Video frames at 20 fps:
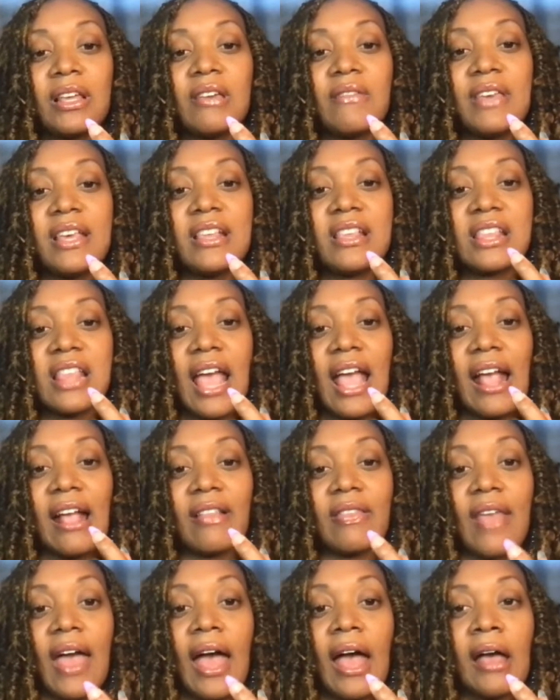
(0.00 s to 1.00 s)
he's
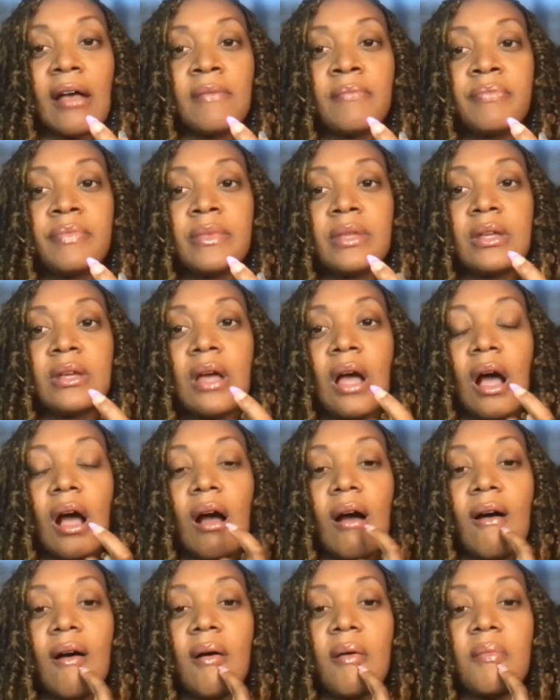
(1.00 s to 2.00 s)
saying that.
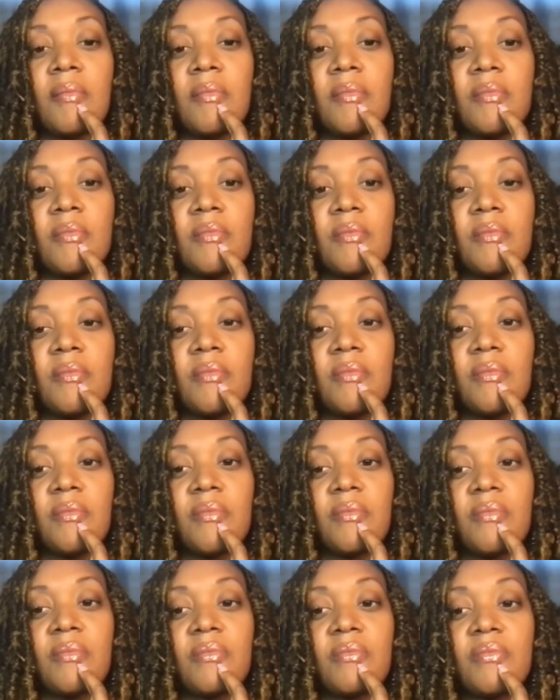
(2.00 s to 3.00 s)
Um,
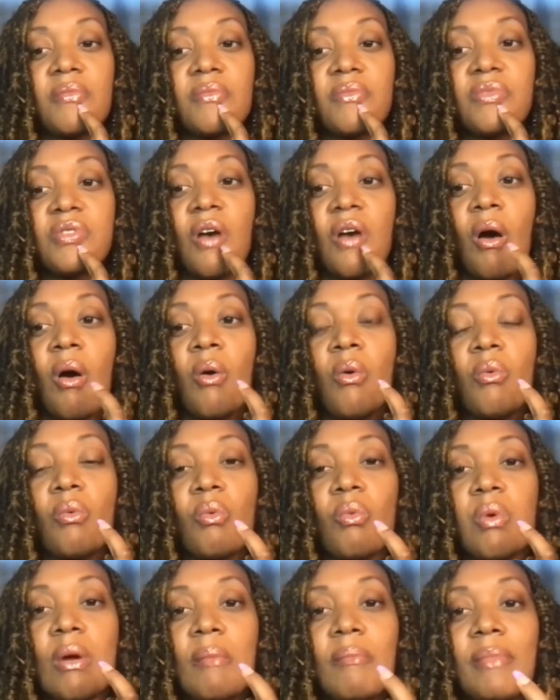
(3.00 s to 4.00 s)
don't
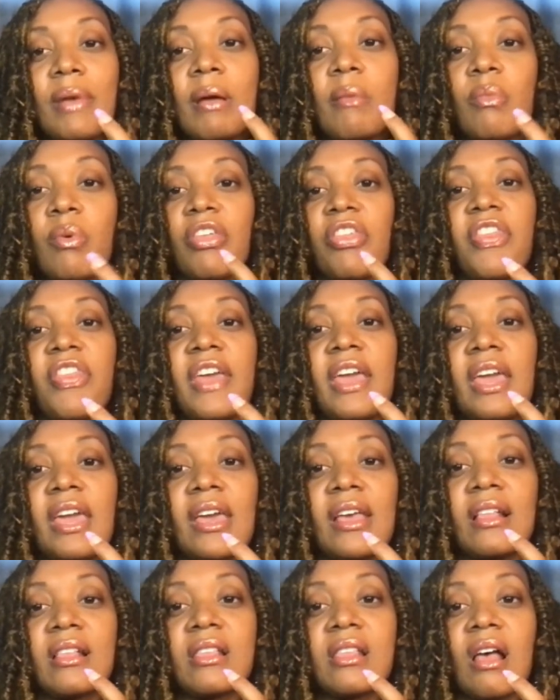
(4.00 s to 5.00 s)
remember the
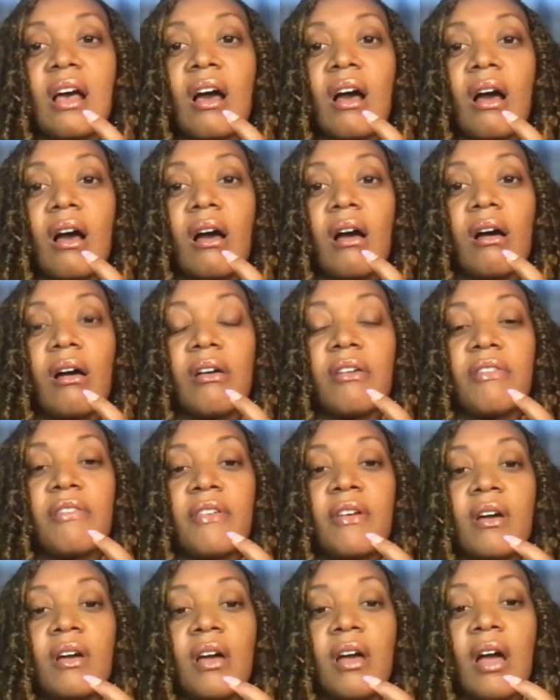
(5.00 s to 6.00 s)
things
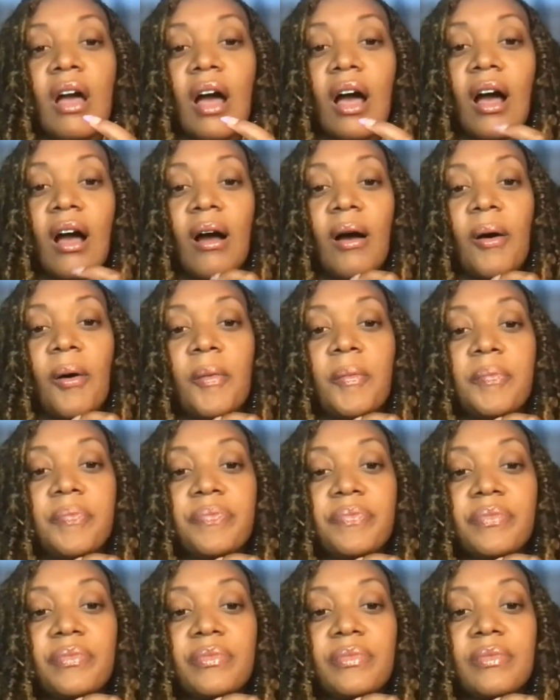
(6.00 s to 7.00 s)
of um,
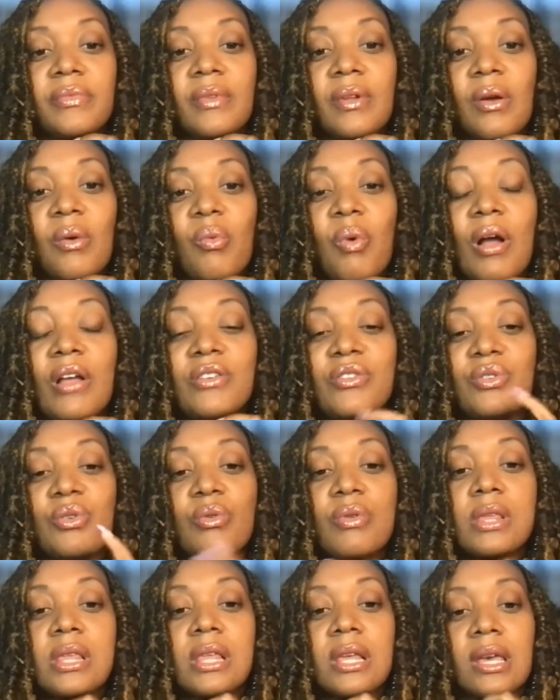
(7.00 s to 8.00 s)
what
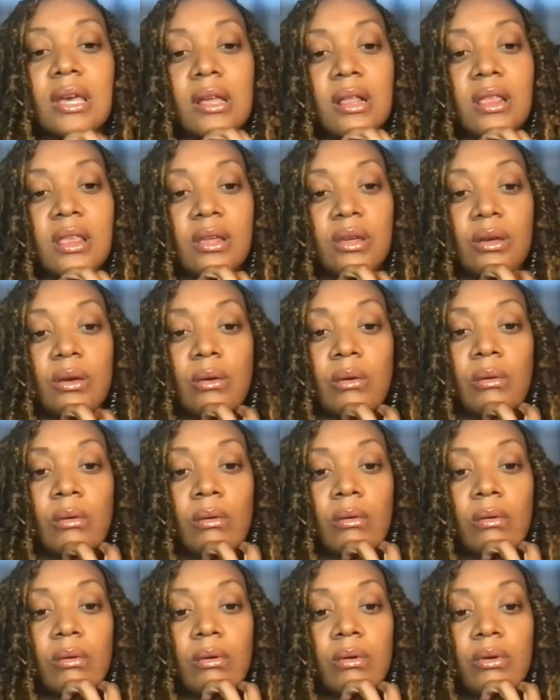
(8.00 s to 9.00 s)
used to get to you,
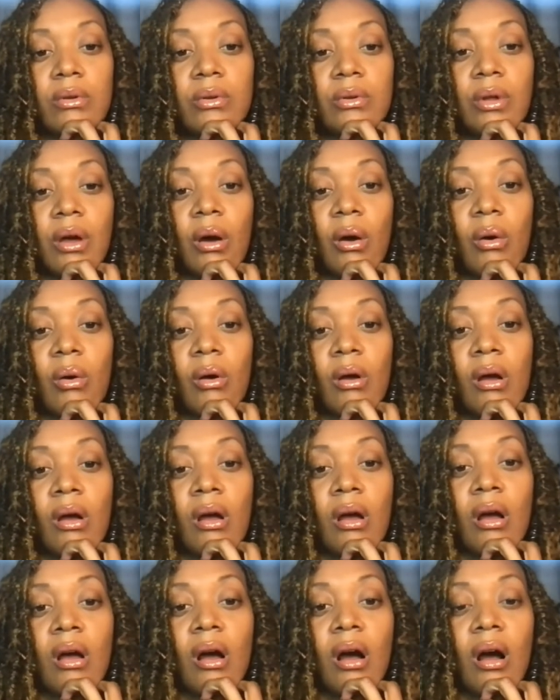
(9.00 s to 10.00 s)
you know,
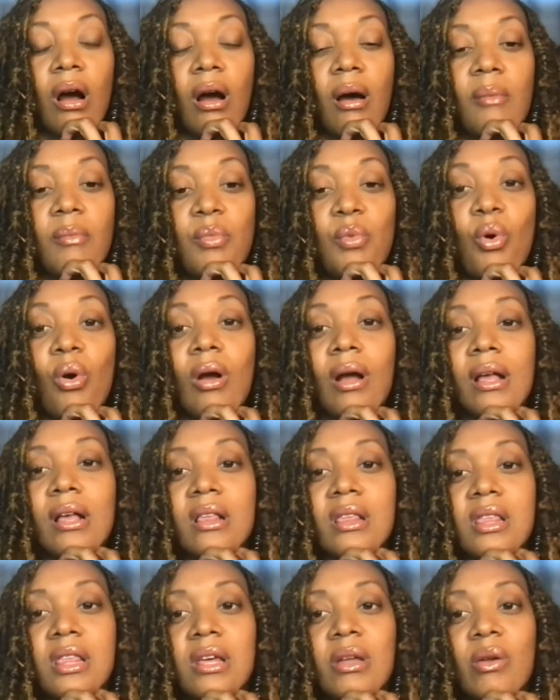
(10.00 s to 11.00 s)
nor
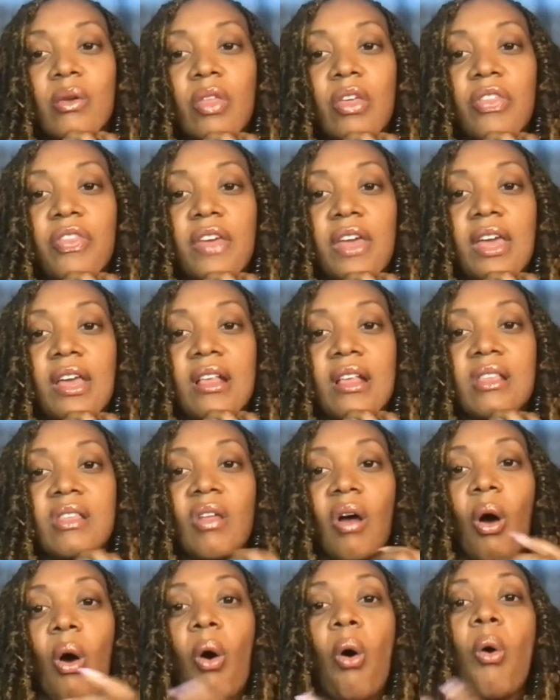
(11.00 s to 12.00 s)
consider the things,
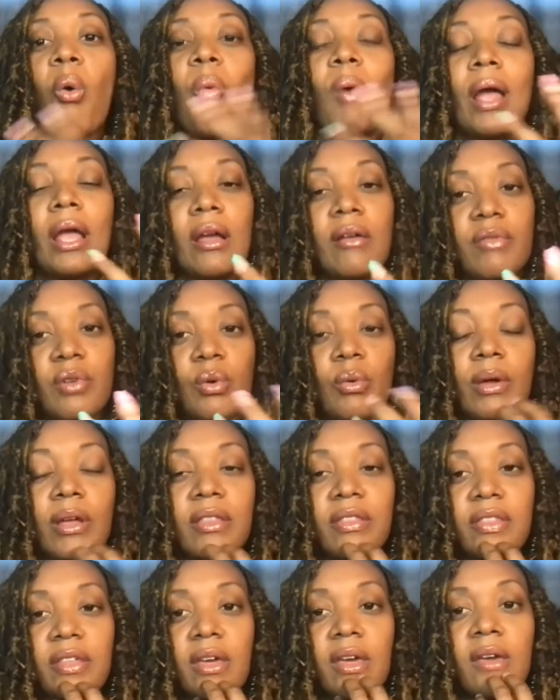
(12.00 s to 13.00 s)
the old way of doing
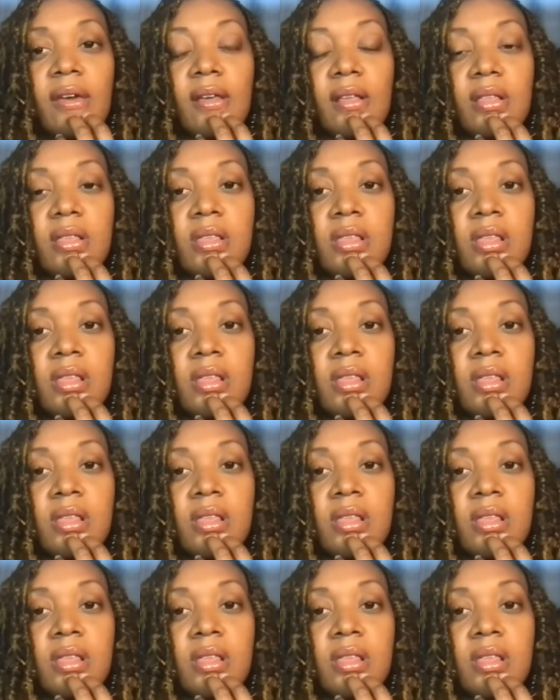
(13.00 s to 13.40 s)
things.